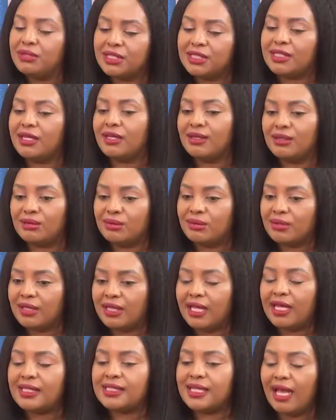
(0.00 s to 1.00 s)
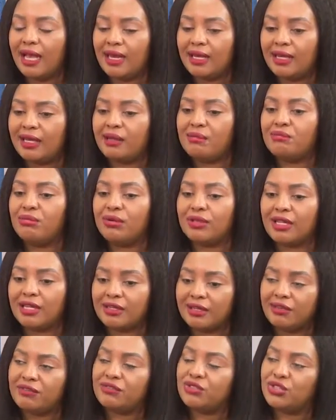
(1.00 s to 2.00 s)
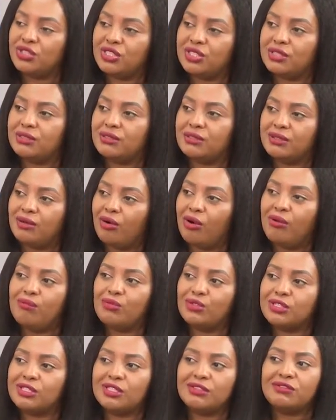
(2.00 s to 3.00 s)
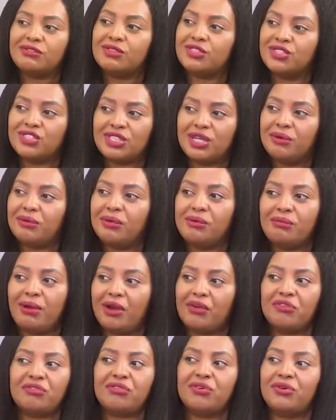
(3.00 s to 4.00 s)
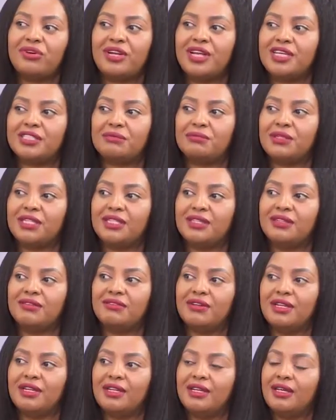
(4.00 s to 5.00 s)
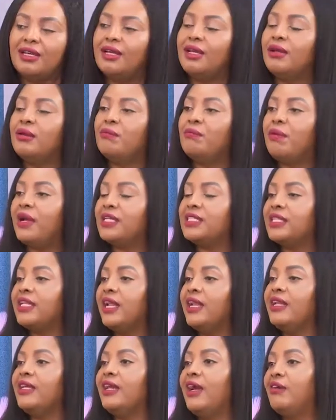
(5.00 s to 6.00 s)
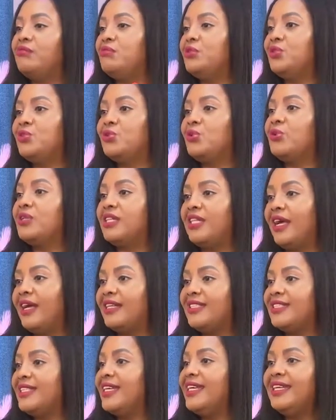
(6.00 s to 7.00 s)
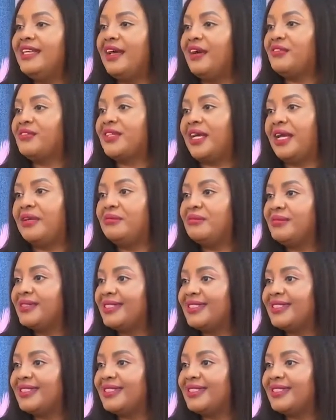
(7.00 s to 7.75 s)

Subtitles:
me tell you, that's a label that almost every genuine man of God has been given. Mm-hmm. Personally, I've been told that enough times.